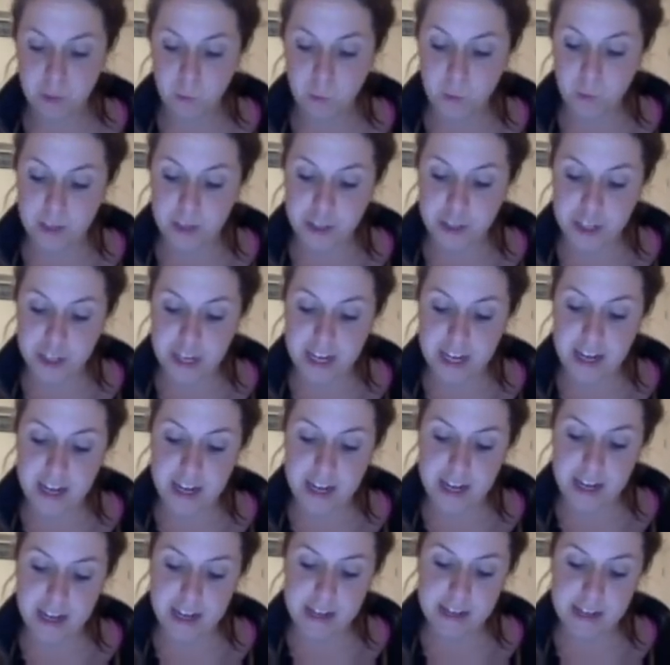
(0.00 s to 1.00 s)
which
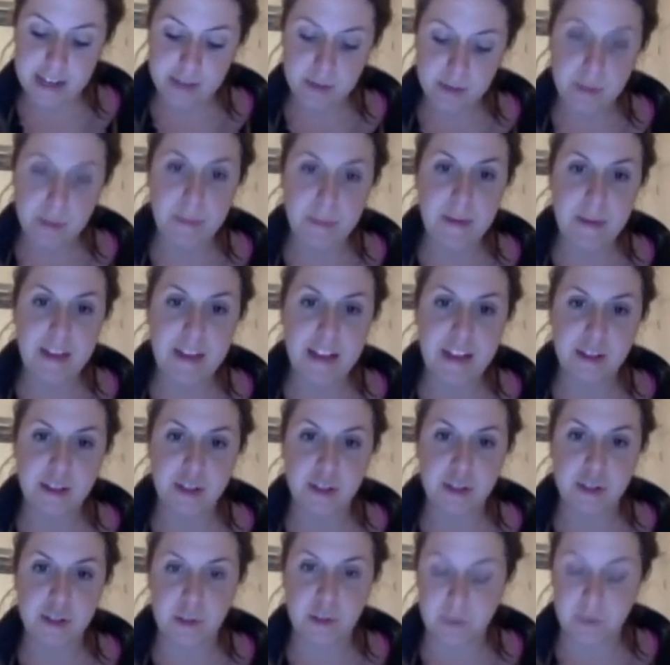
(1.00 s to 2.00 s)
is, remember that's
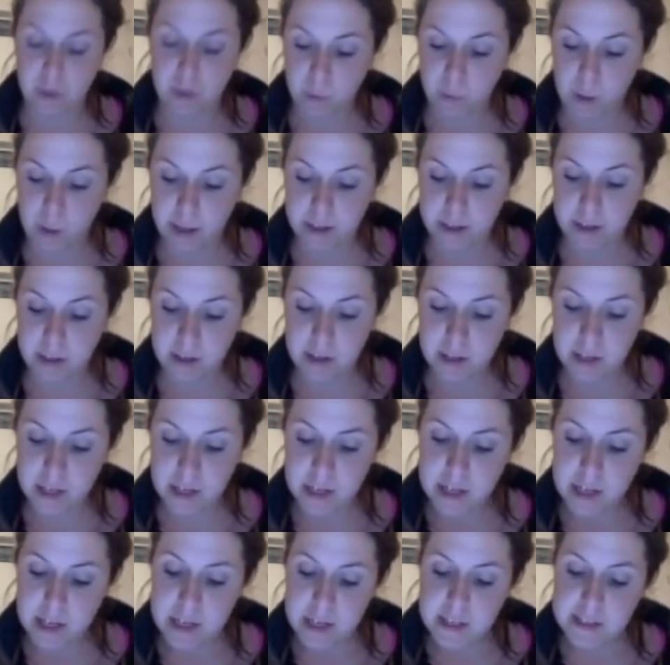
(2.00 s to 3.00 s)
just over 1,
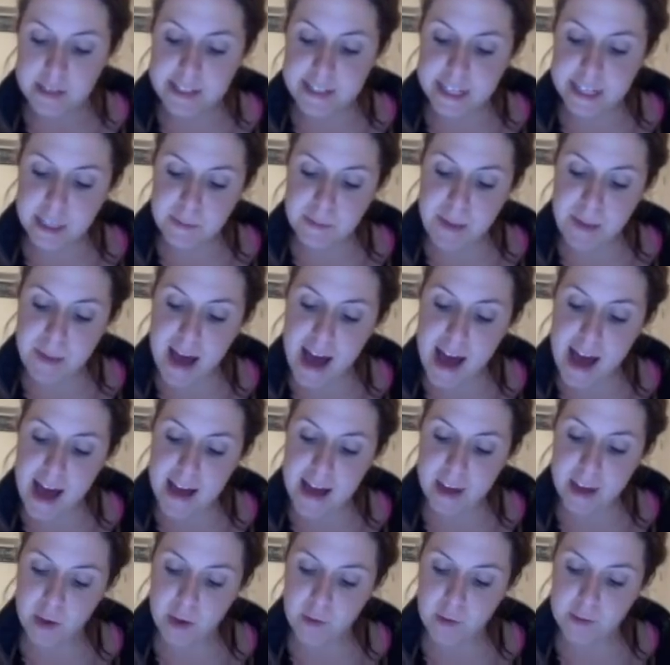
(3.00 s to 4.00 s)
6
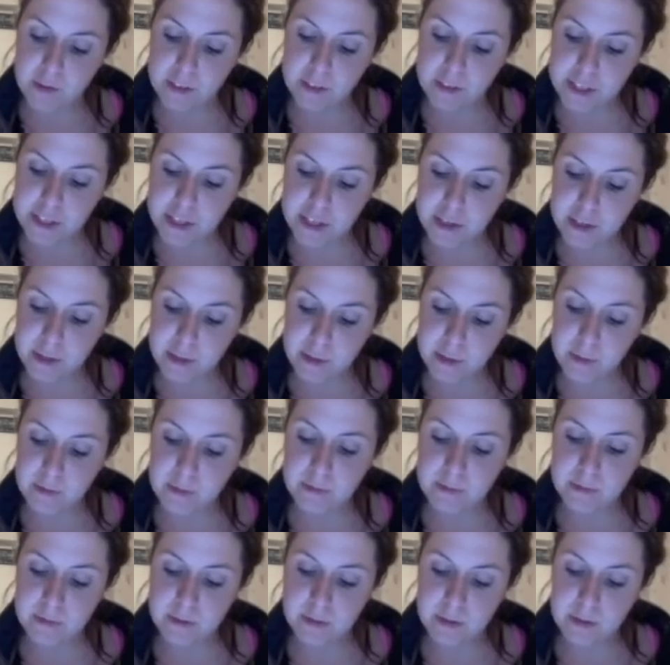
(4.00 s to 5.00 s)
pi over 2,
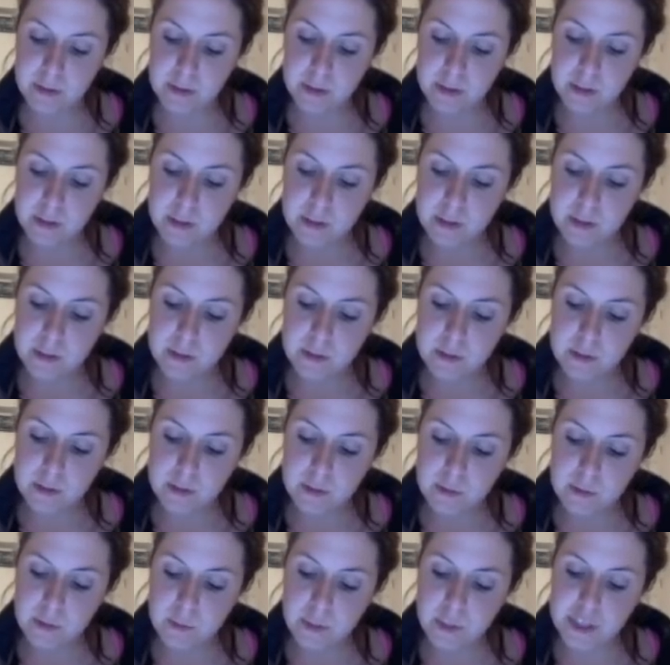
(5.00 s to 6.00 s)

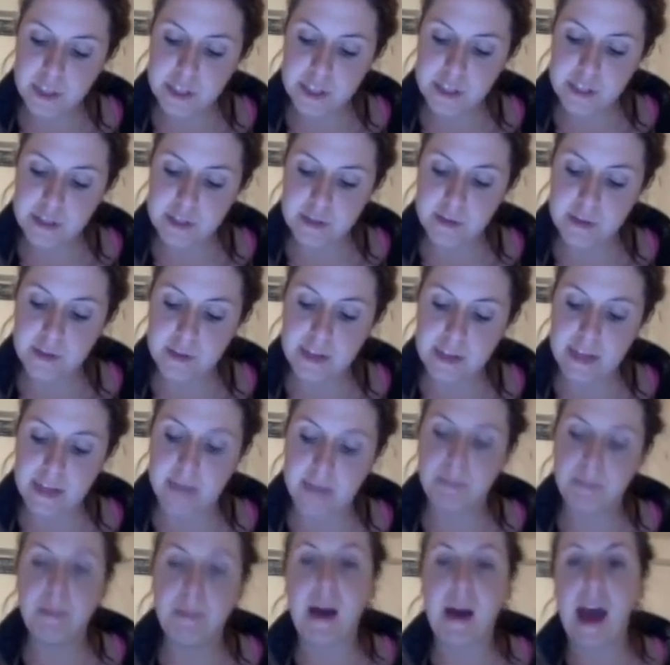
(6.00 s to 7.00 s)
which is
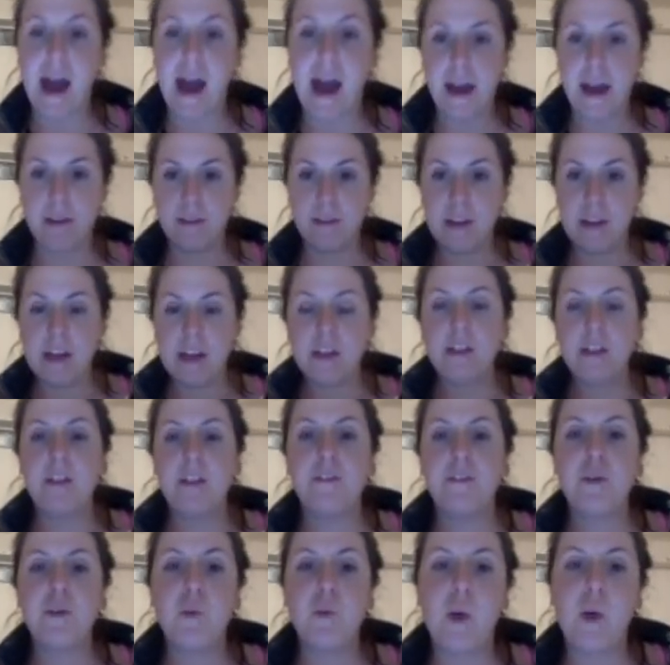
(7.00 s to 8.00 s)
3 pi. Now
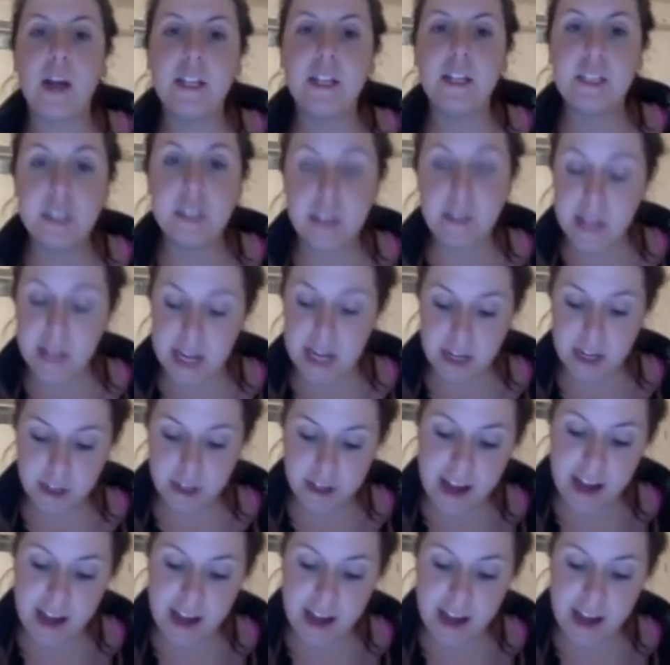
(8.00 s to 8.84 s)
if you wanted to do that on your